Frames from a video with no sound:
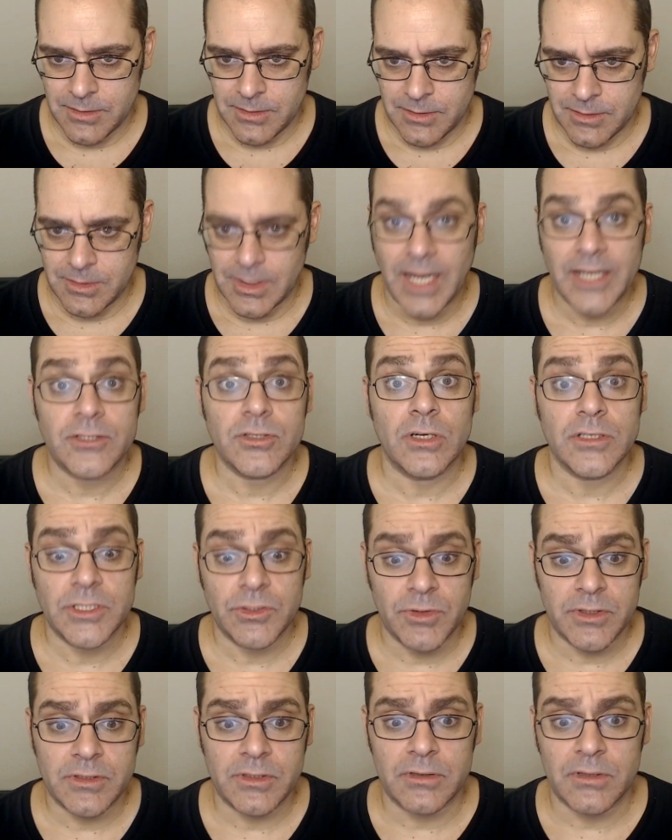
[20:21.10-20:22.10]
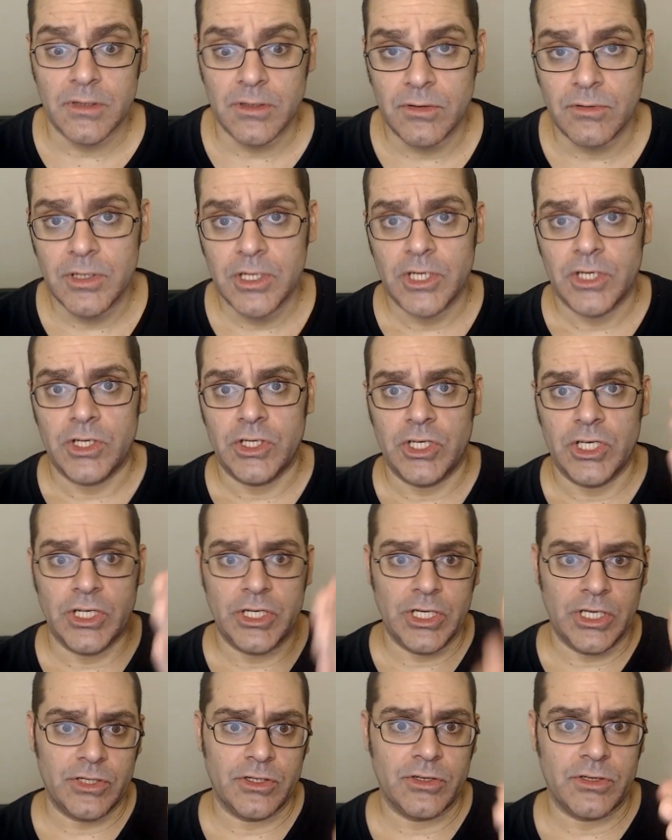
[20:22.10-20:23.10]
I told you what to do. You
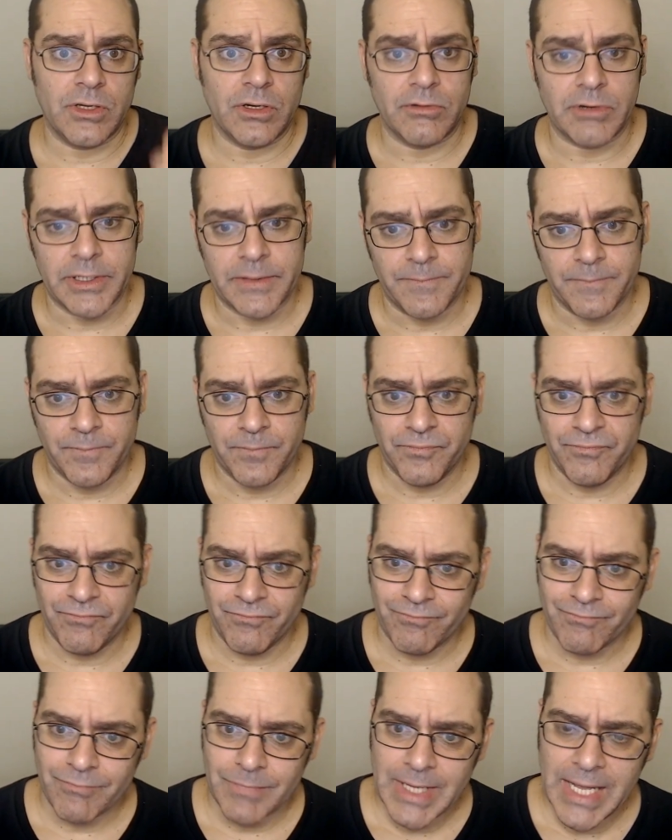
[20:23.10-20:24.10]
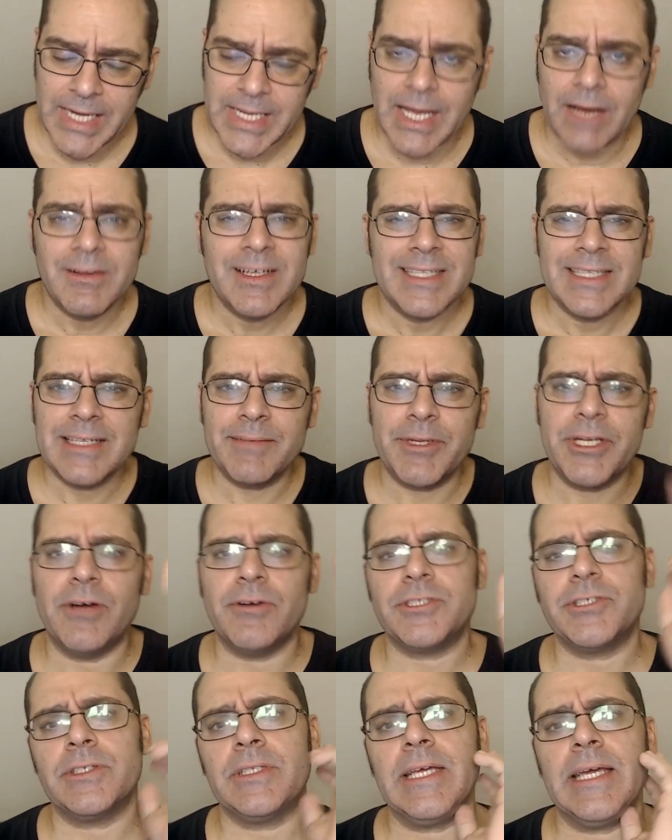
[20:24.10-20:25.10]
need to do it. Anyhow, let me know
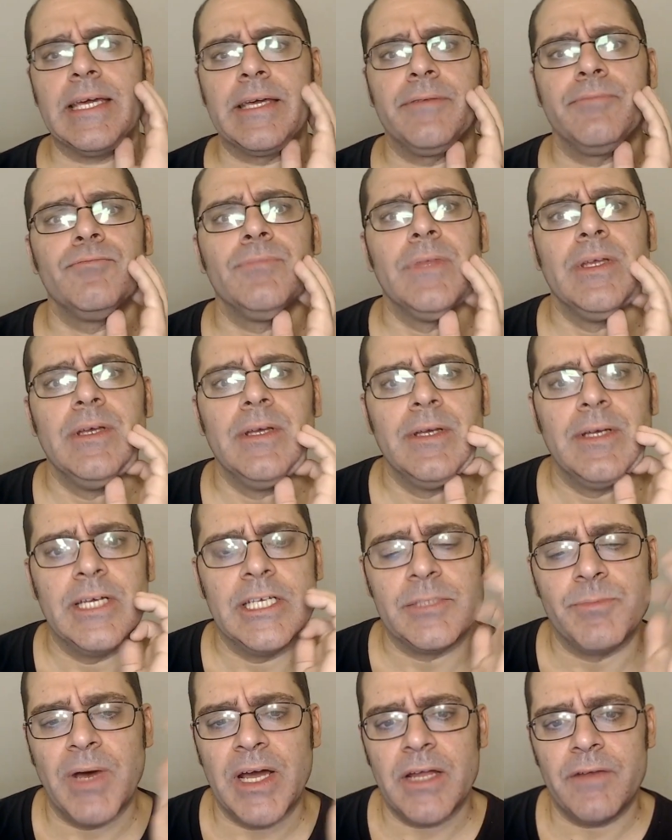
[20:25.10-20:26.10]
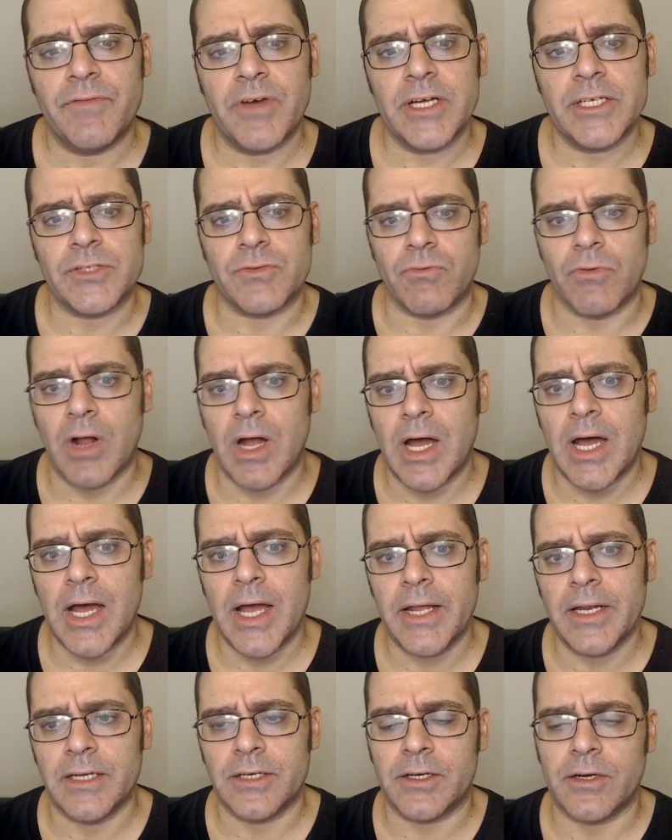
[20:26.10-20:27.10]
what you think. Is my advice
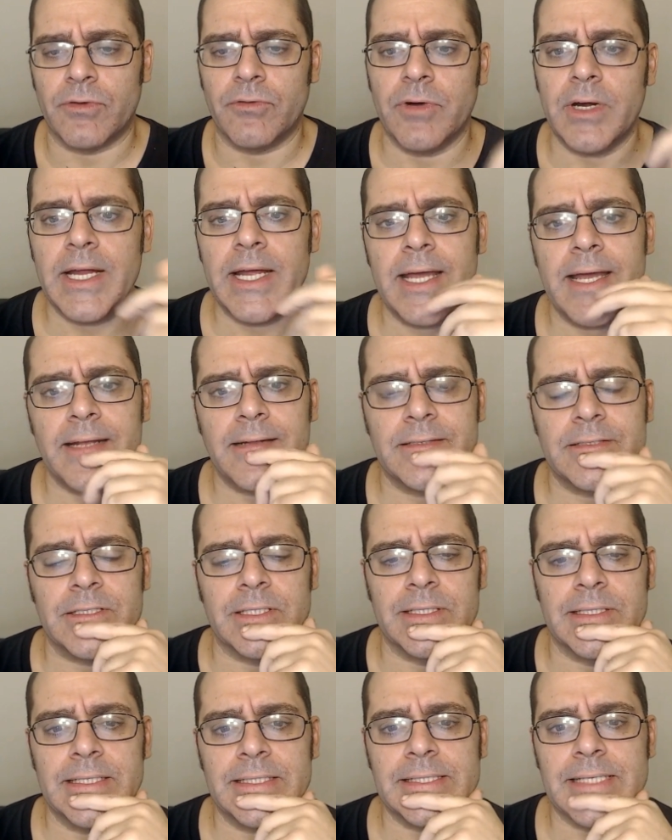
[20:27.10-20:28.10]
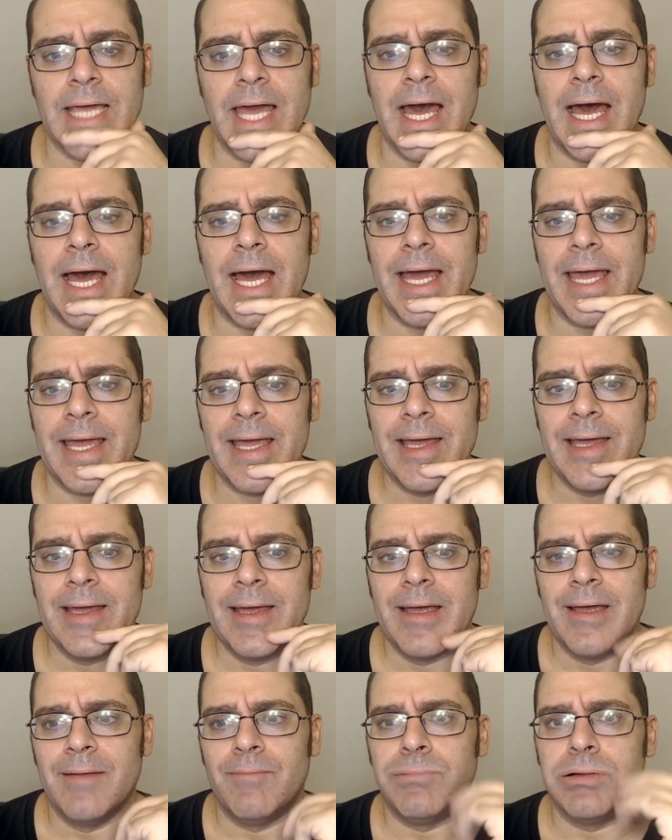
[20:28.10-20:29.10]
right and correct? Should this guy
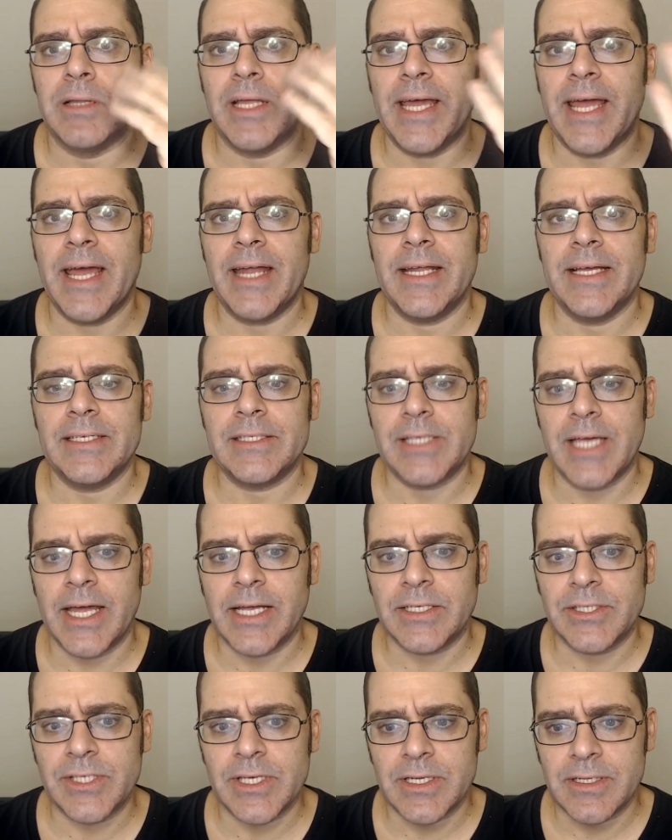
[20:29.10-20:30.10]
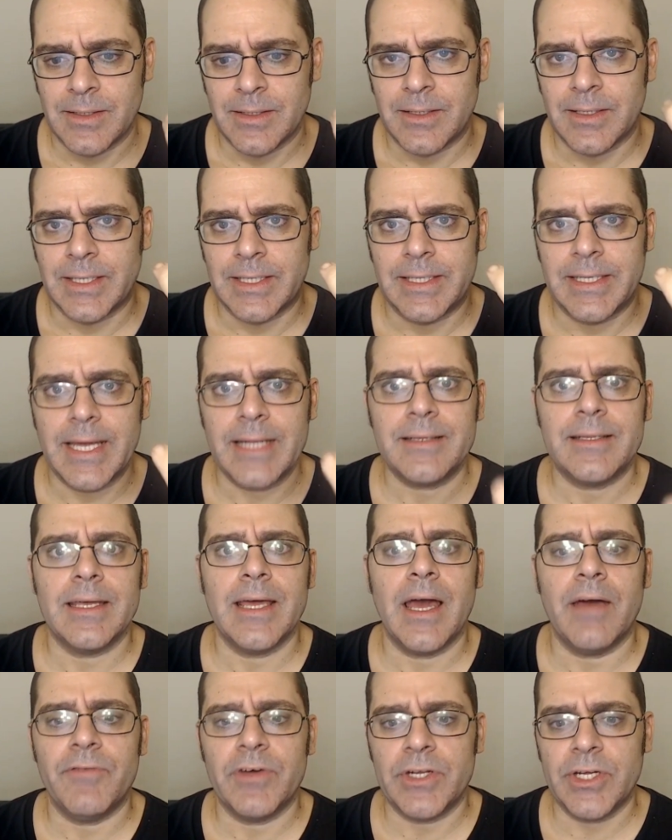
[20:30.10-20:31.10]
plan his exit, get the
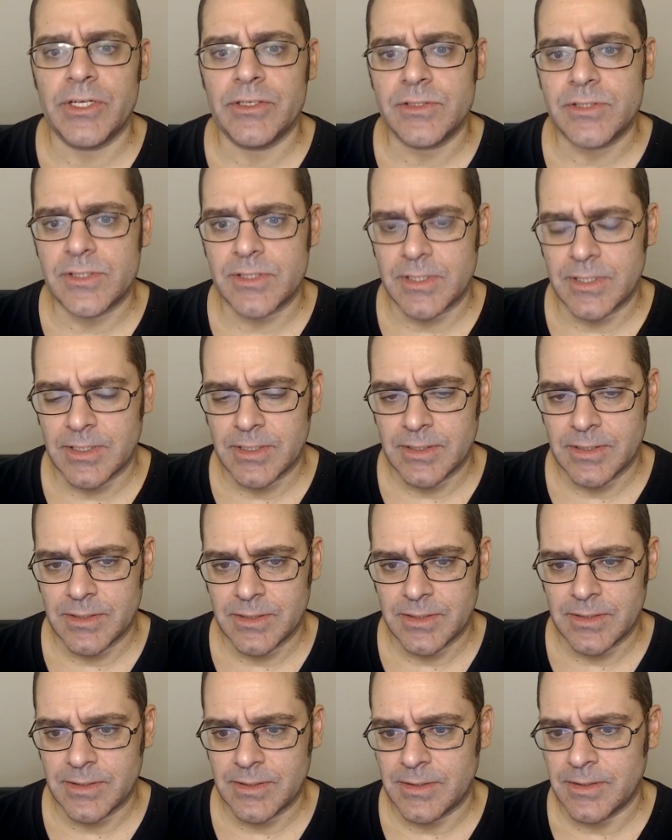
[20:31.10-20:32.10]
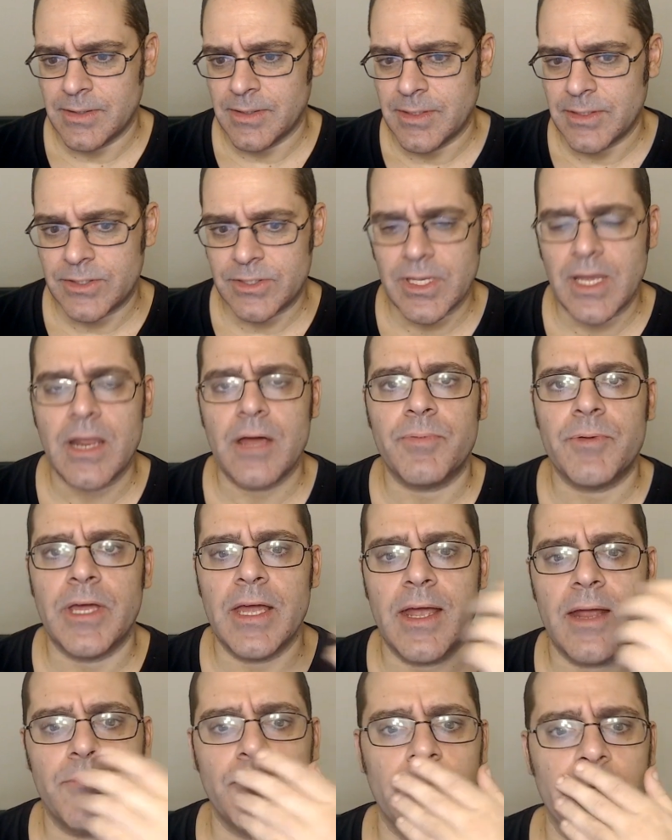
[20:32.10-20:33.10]
evidence, set up
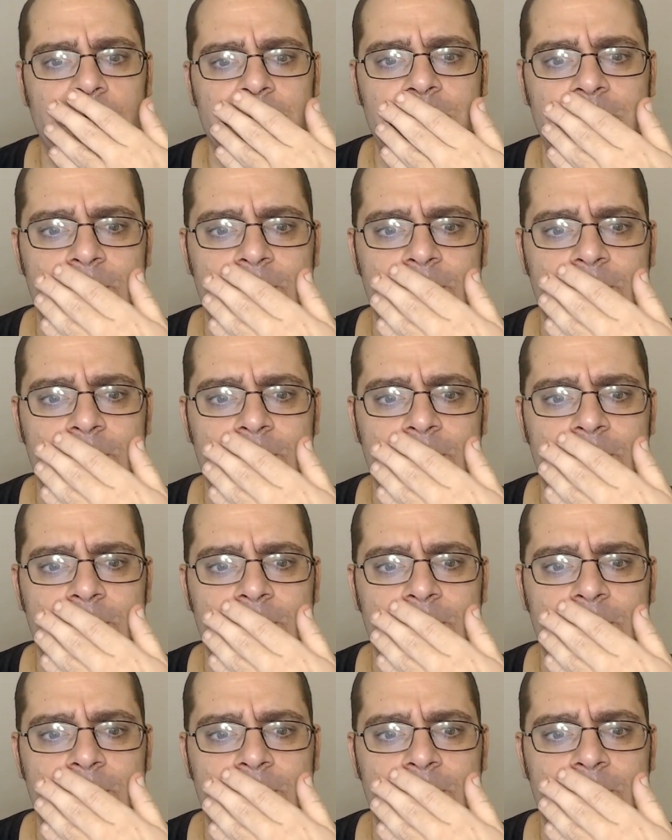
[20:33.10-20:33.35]
cameras,